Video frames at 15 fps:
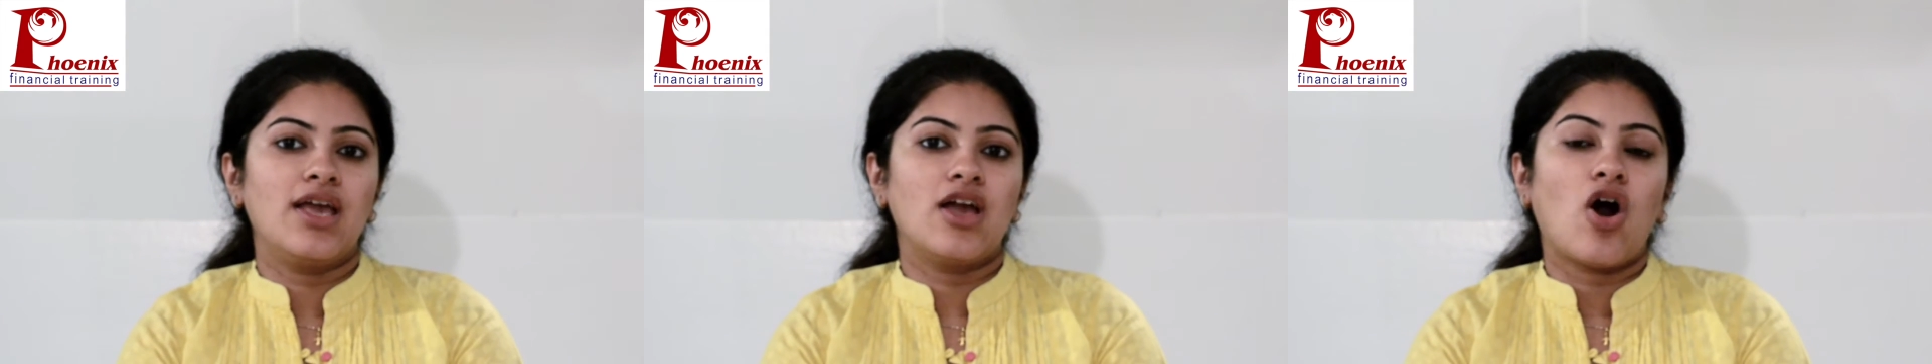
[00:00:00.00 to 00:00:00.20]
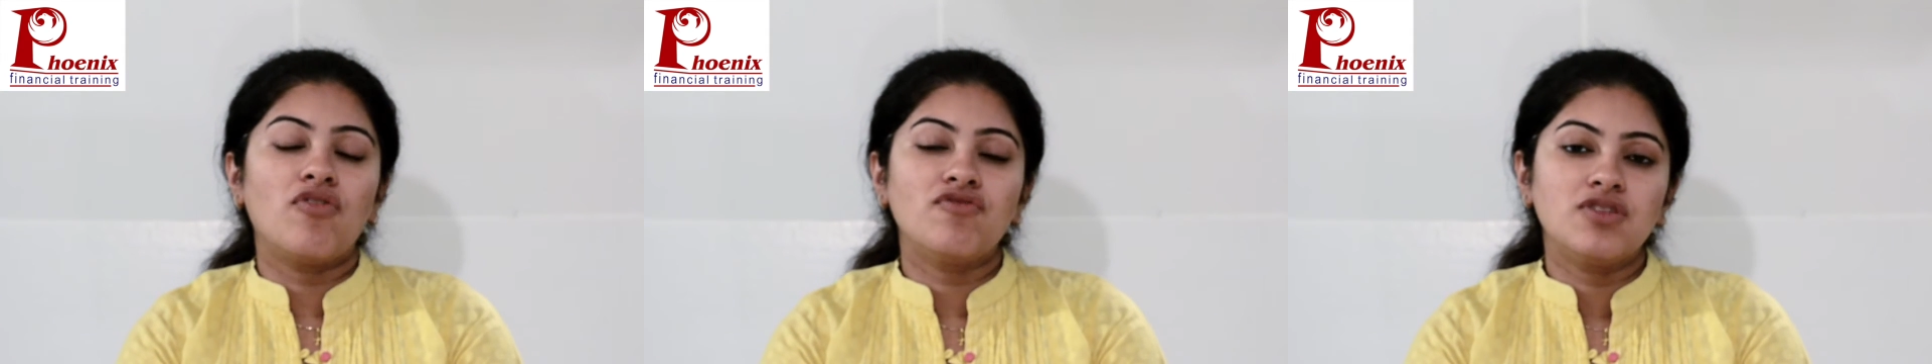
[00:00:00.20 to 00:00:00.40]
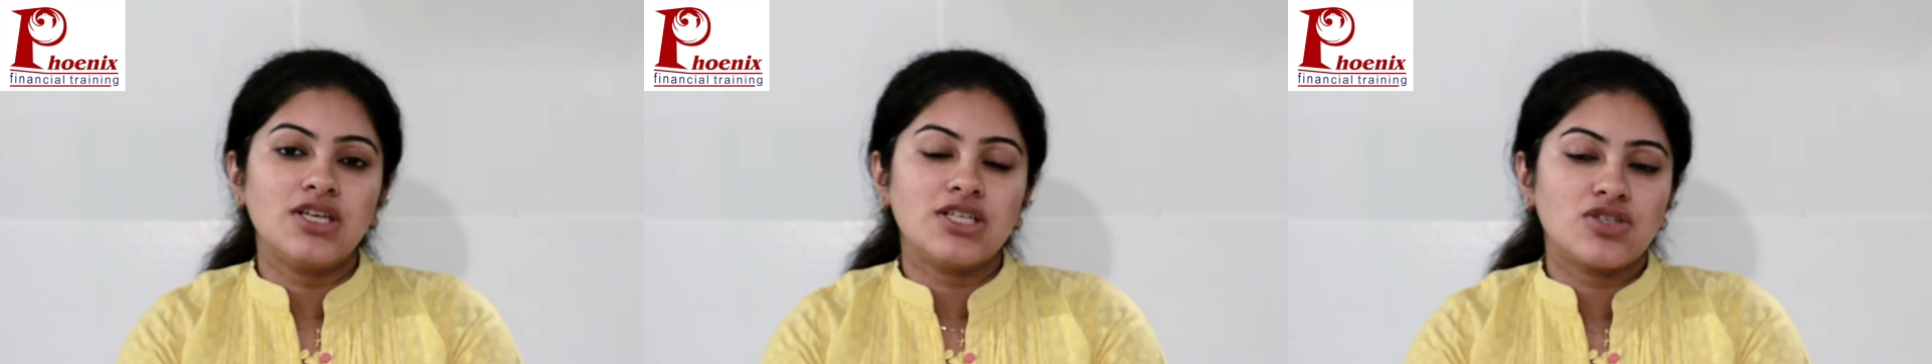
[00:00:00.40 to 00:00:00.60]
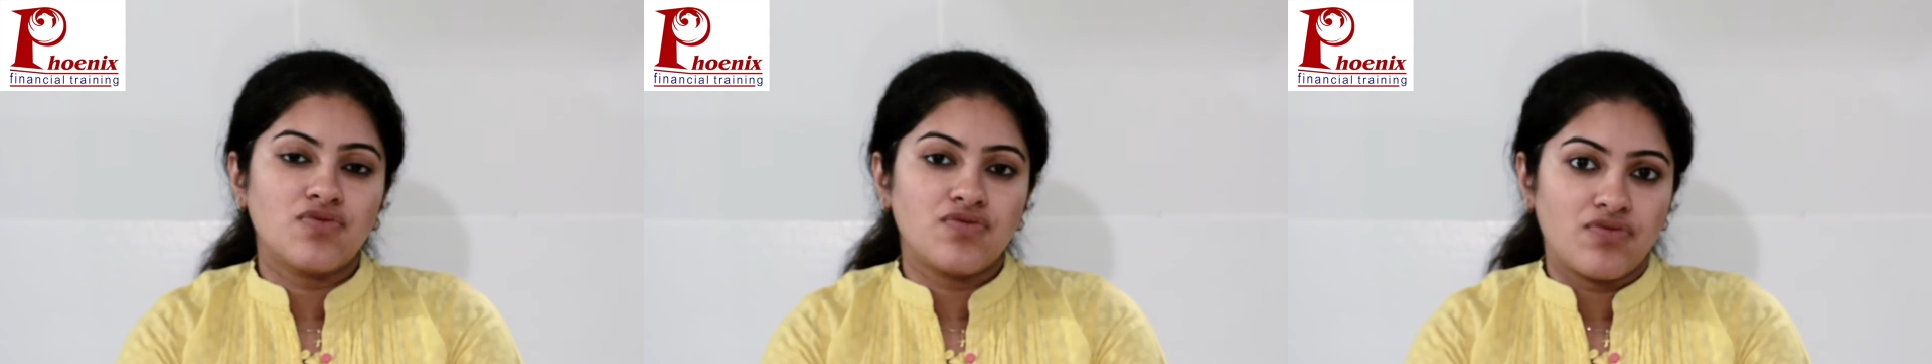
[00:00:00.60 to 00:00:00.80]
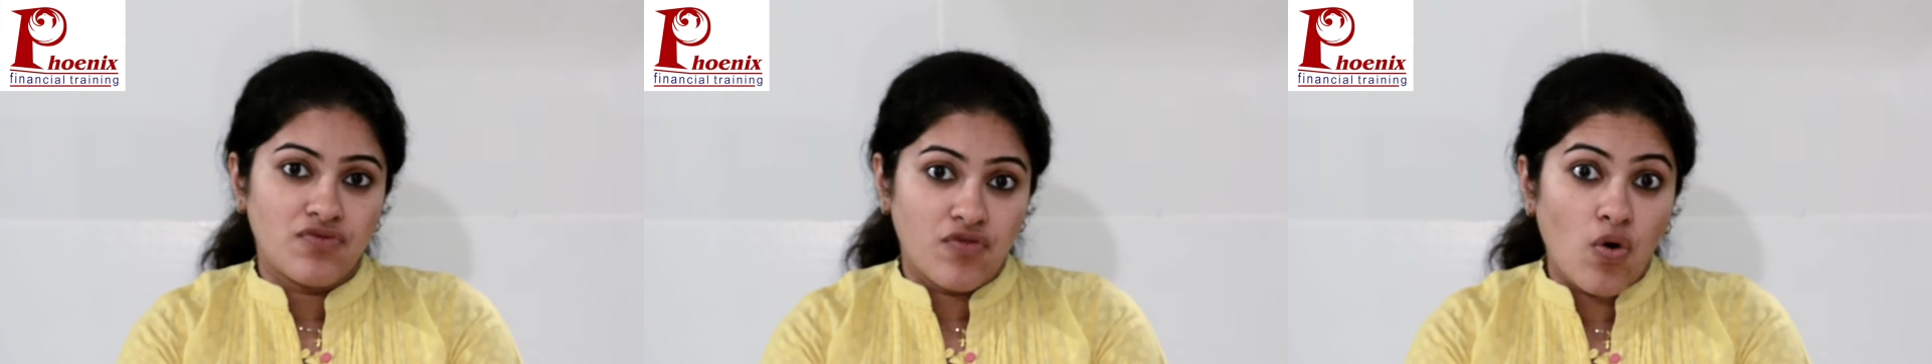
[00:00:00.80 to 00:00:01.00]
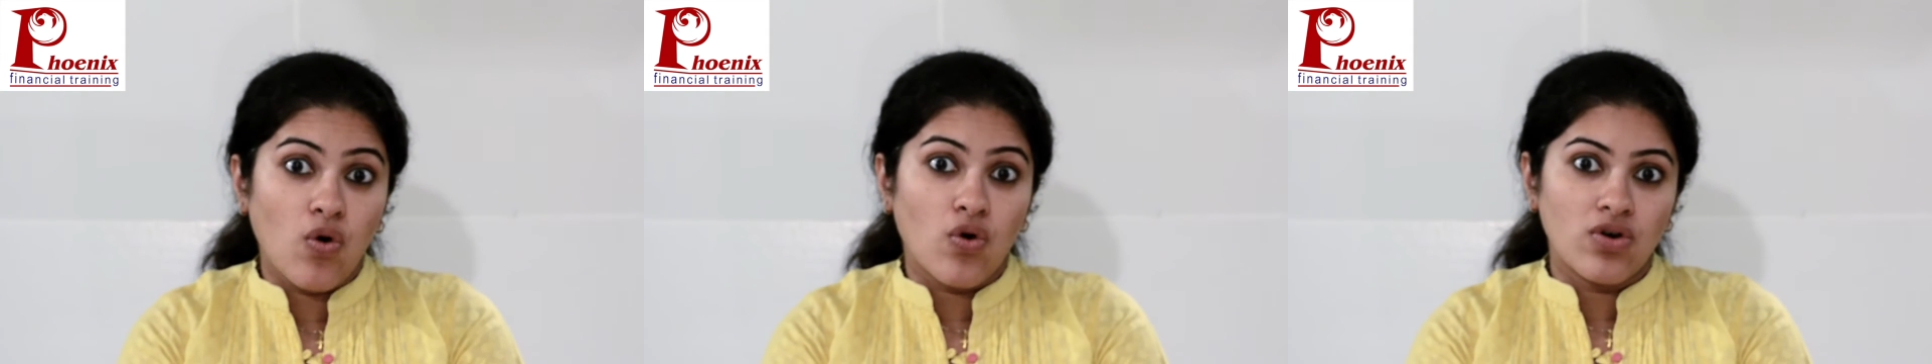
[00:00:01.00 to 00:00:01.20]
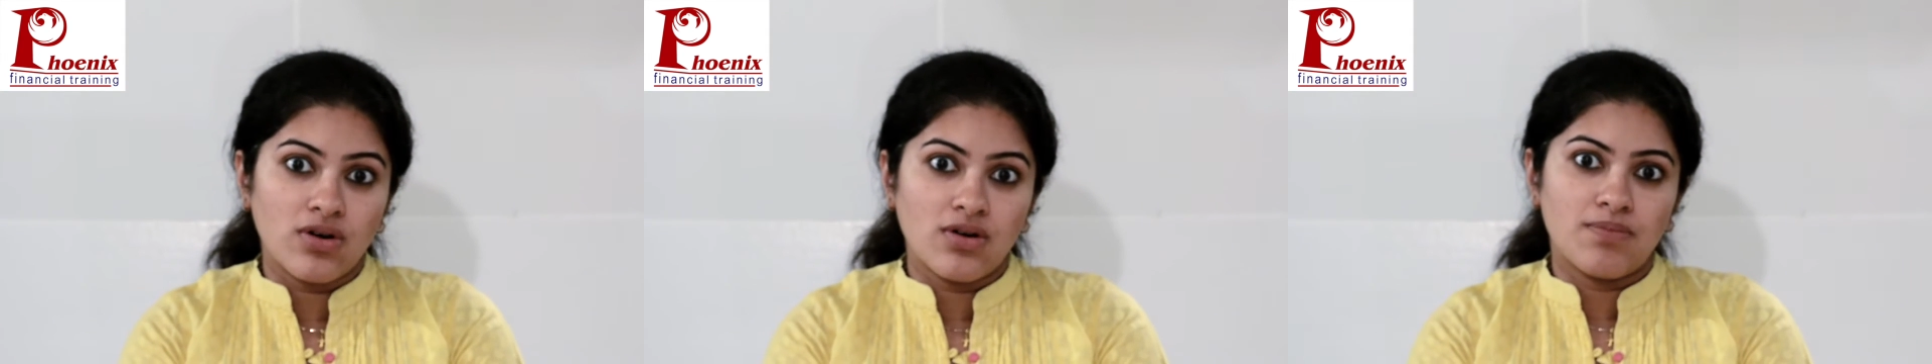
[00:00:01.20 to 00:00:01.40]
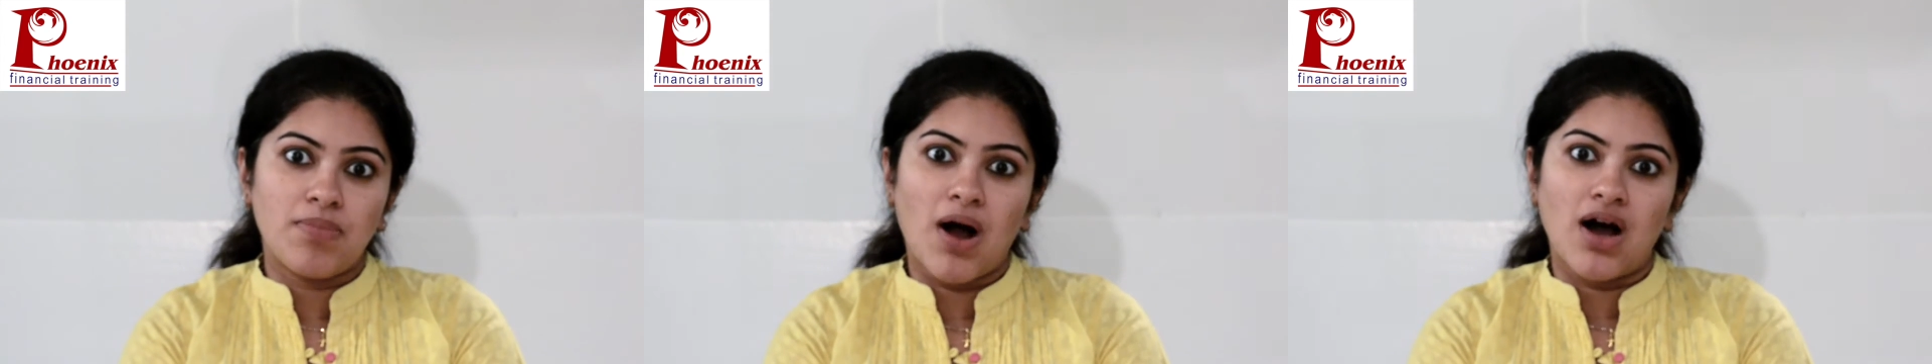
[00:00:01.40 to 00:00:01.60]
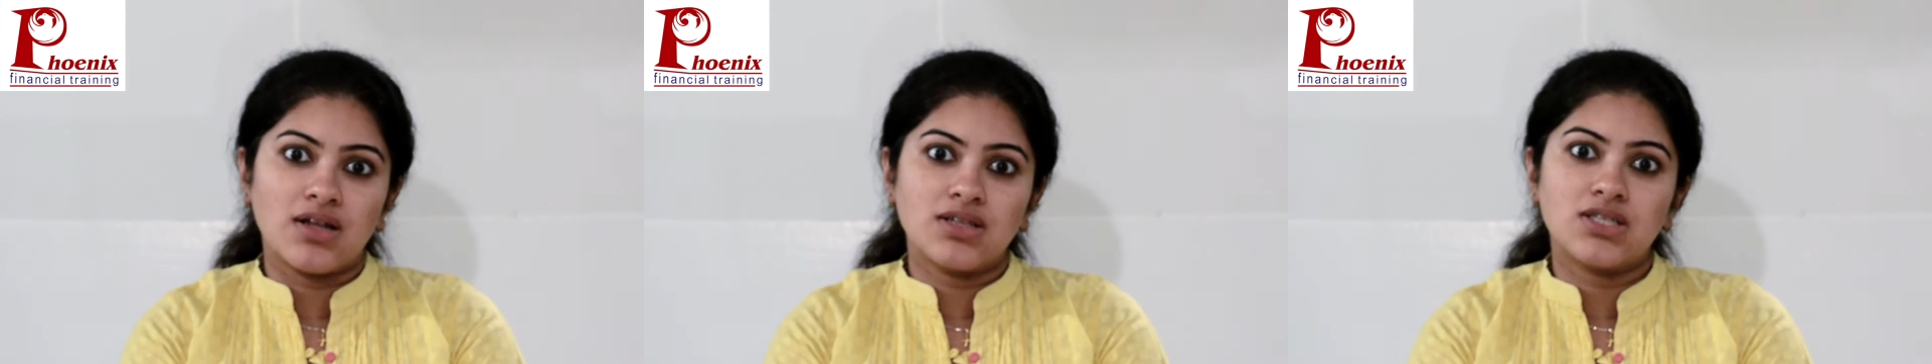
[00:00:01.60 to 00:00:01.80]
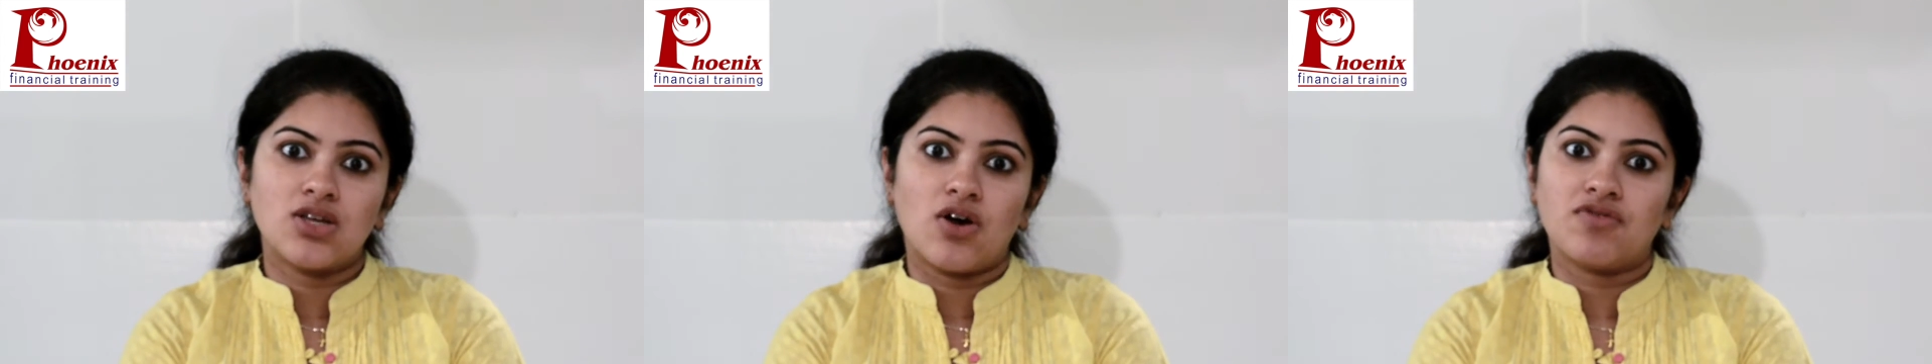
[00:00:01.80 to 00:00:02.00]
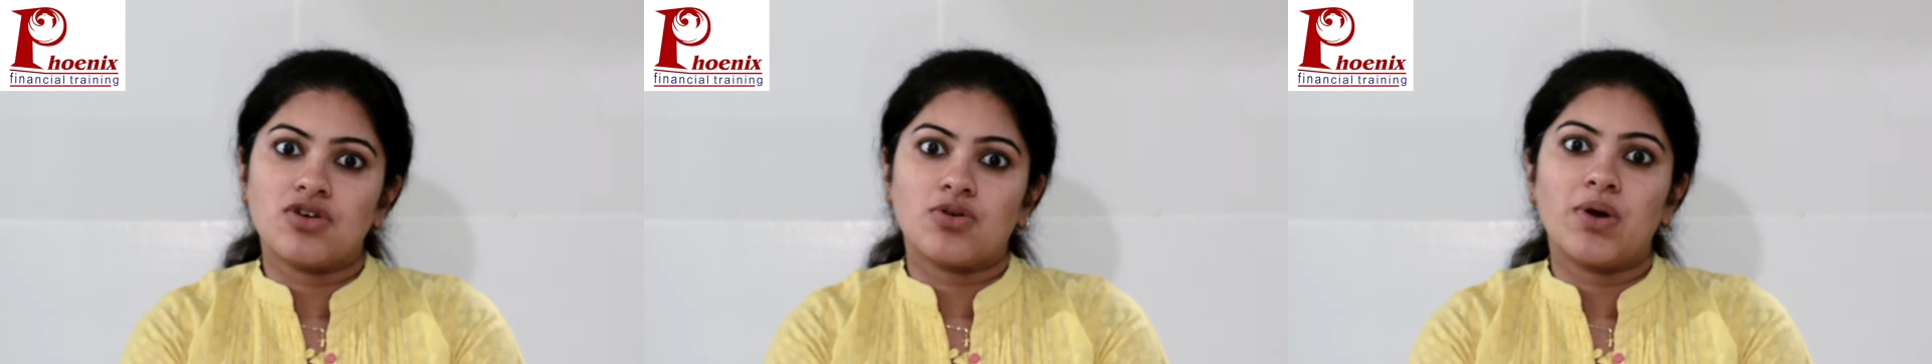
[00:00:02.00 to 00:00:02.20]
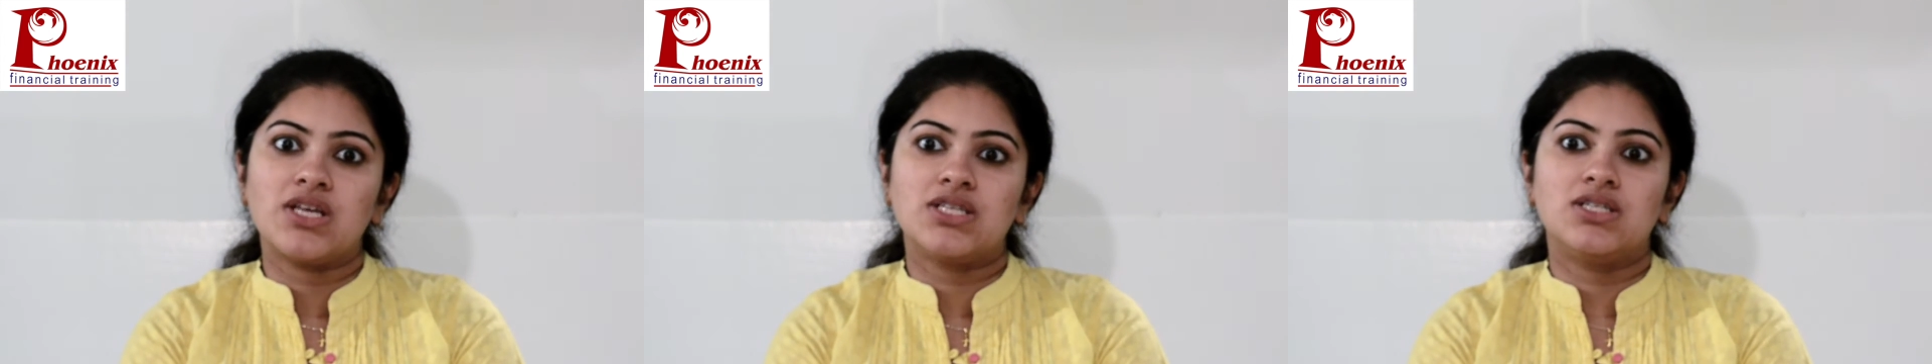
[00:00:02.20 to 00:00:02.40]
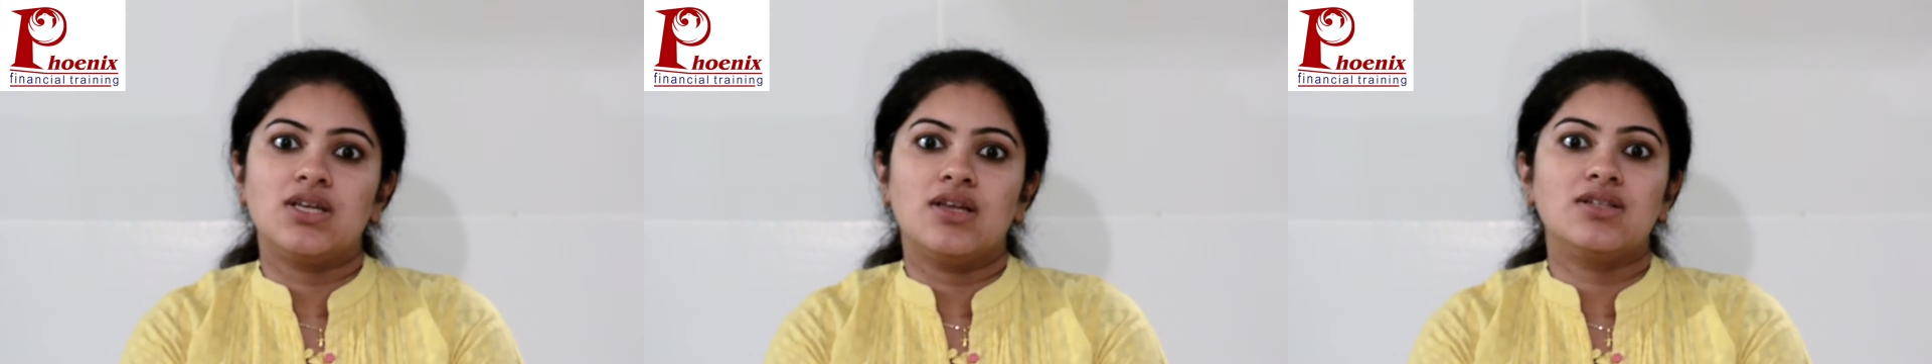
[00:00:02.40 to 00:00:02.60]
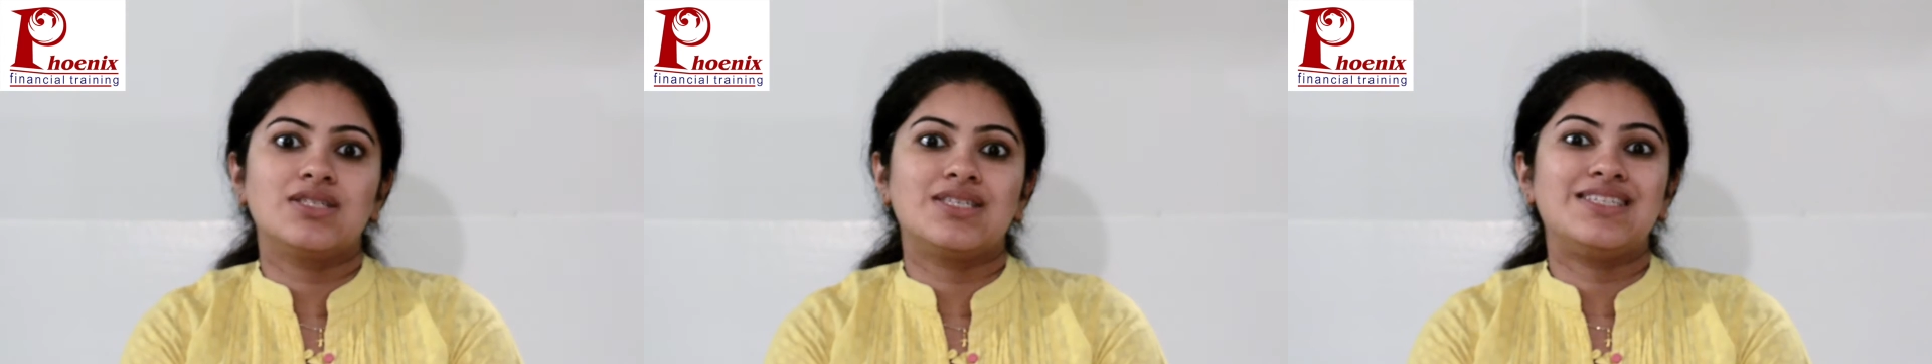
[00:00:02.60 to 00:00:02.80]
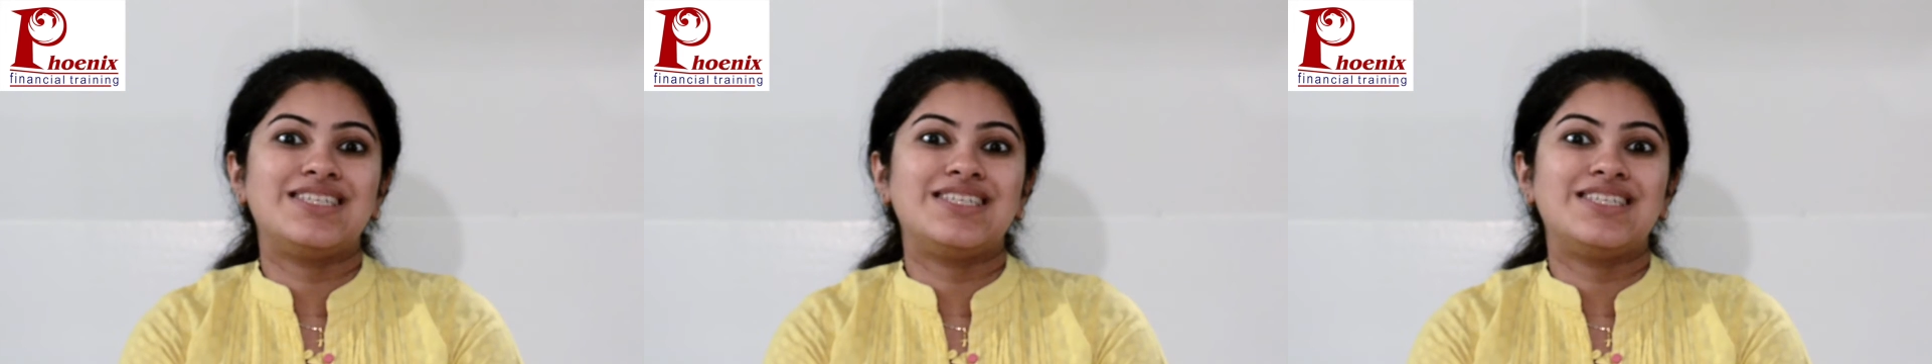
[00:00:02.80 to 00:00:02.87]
Of these 4 parts of the question,